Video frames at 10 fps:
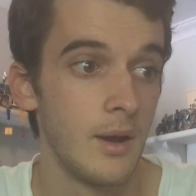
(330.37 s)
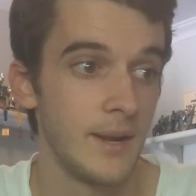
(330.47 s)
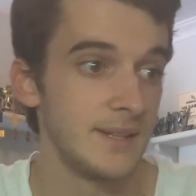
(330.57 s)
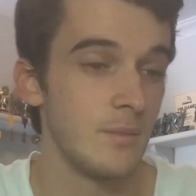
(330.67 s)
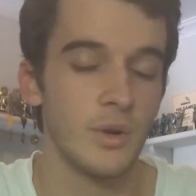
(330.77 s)

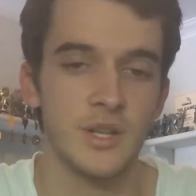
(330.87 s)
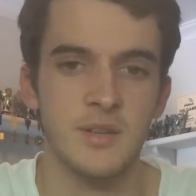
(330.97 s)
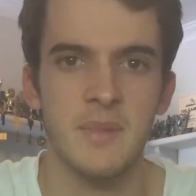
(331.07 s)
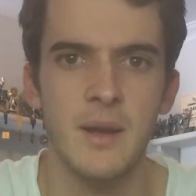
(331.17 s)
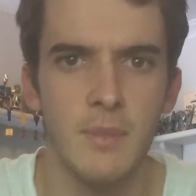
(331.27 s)
And I didn't want it
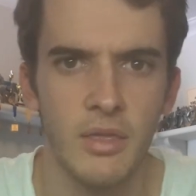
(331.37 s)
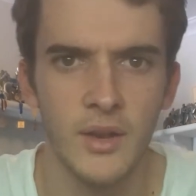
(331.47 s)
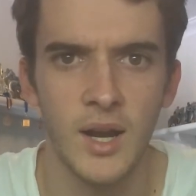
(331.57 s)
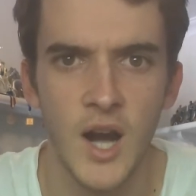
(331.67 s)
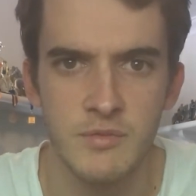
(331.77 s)
to be a month
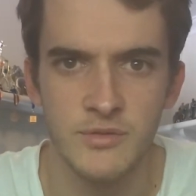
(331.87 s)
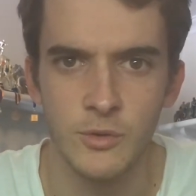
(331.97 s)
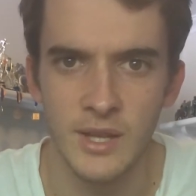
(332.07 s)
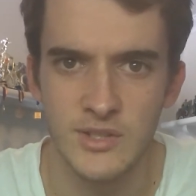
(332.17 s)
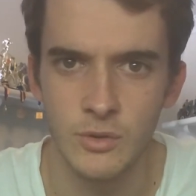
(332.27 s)
and a half
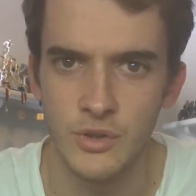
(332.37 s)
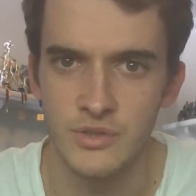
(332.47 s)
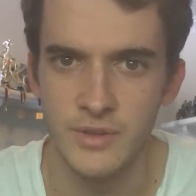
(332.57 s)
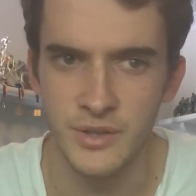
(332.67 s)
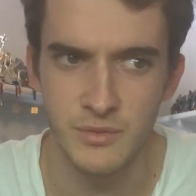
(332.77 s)
before they saw
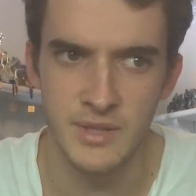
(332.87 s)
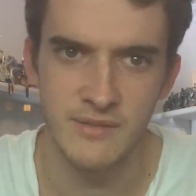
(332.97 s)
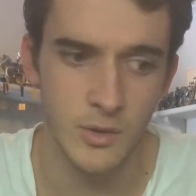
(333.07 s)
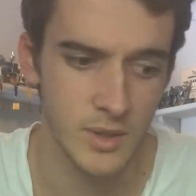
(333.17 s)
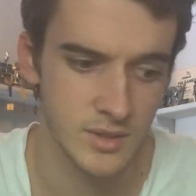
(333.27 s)
those videos when they
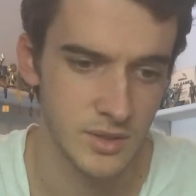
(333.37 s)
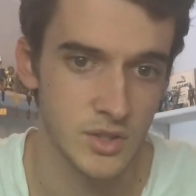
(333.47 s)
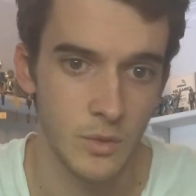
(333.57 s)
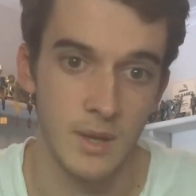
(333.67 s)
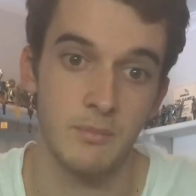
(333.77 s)
requested it.
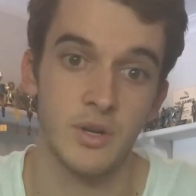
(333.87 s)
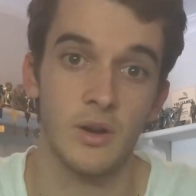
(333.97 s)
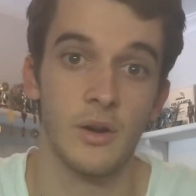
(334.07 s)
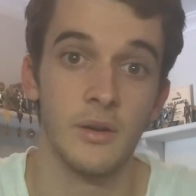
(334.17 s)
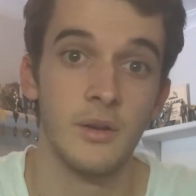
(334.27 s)
So I put
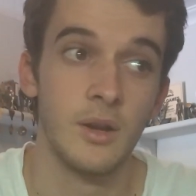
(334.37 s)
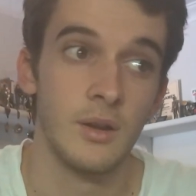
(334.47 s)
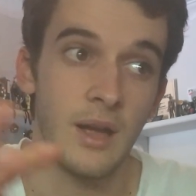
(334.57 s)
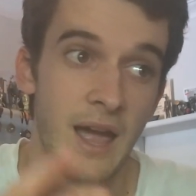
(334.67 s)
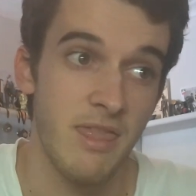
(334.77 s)
it out
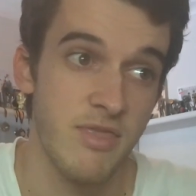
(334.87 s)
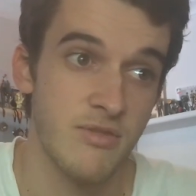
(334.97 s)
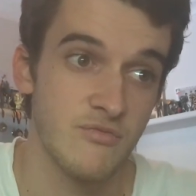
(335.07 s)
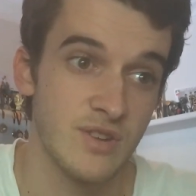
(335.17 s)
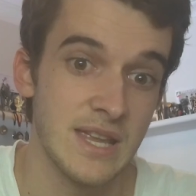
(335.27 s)
at
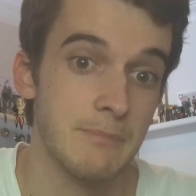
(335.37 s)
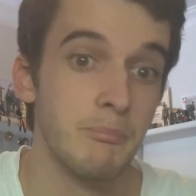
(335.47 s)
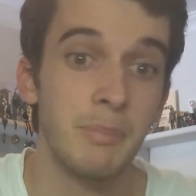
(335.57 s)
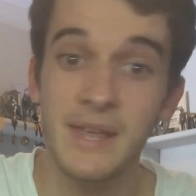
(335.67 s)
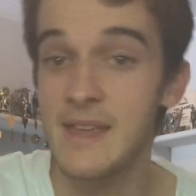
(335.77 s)
3
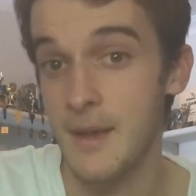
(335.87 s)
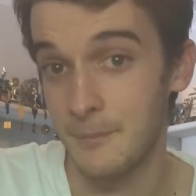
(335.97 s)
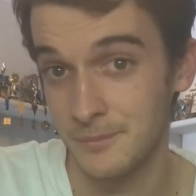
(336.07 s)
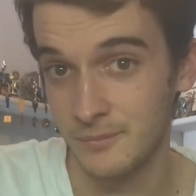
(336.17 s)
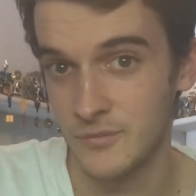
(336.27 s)
p.m.